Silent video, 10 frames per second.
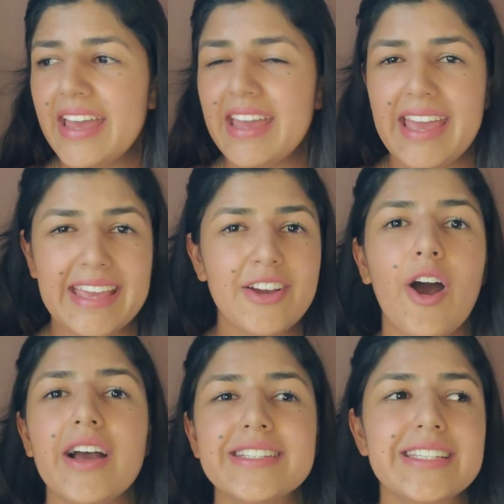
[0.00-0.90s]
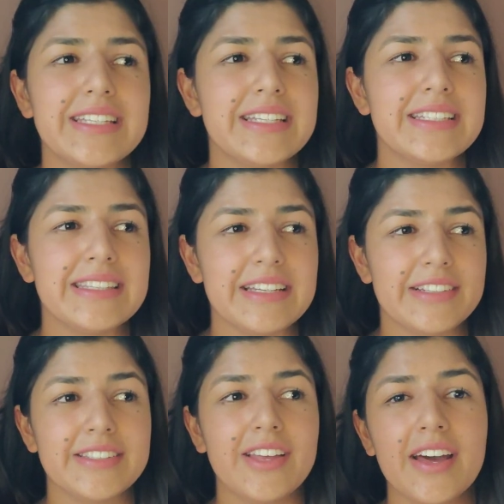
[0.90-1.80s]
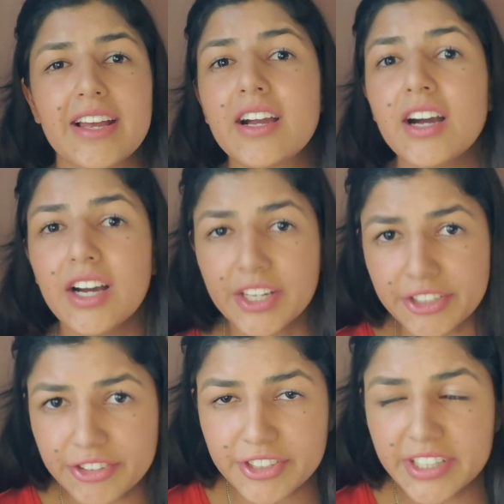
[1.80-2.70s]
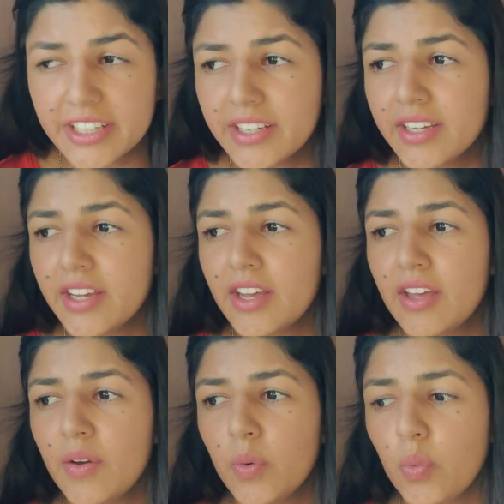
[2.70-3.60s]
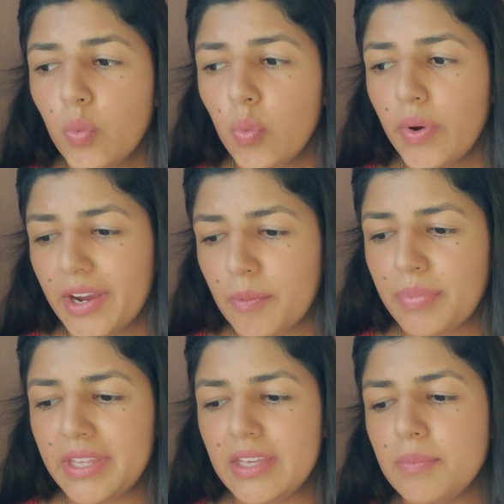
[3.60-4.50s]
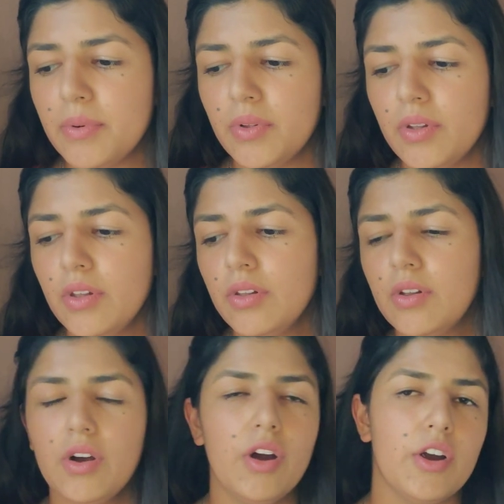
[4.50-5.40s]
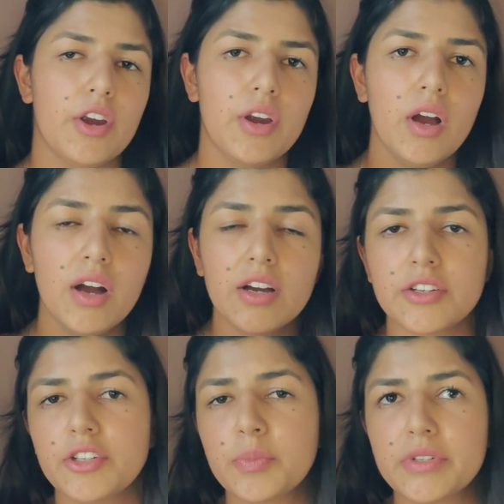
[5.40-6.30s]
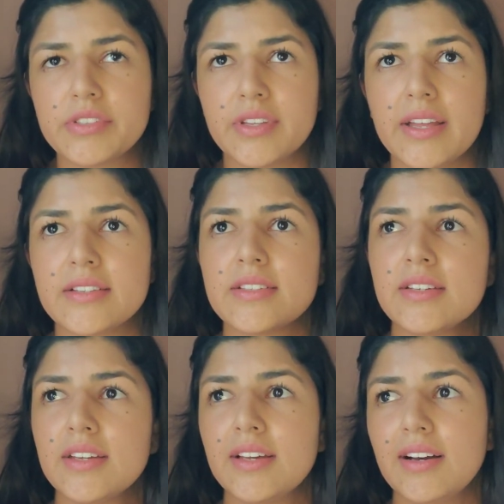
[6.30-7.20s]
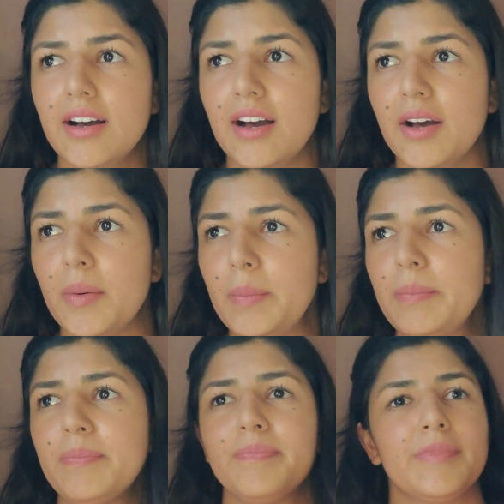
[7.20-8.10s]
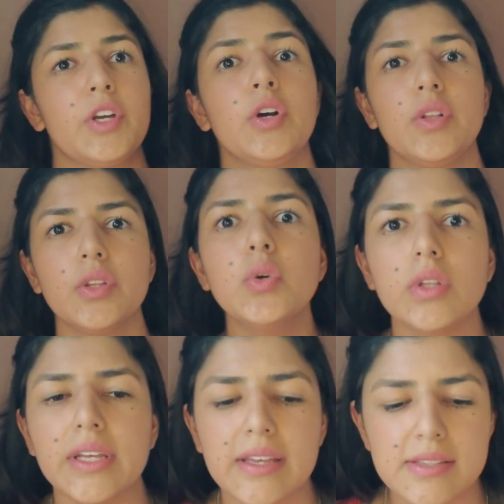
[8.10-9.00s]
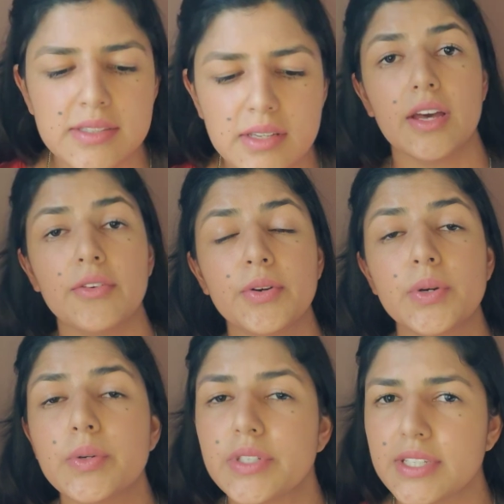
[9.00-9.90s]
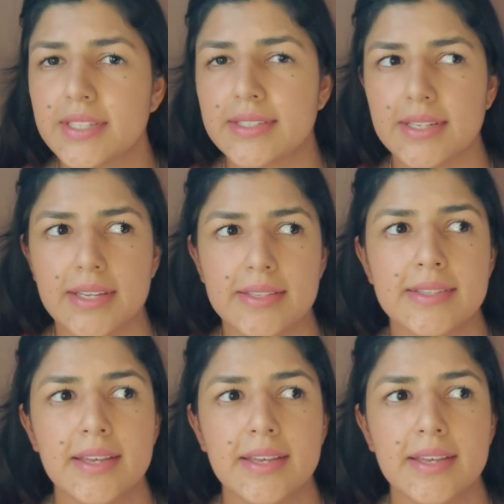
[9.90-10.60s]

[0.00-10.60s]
a continent, there is not a country where people are 100% clueless of who Jesus is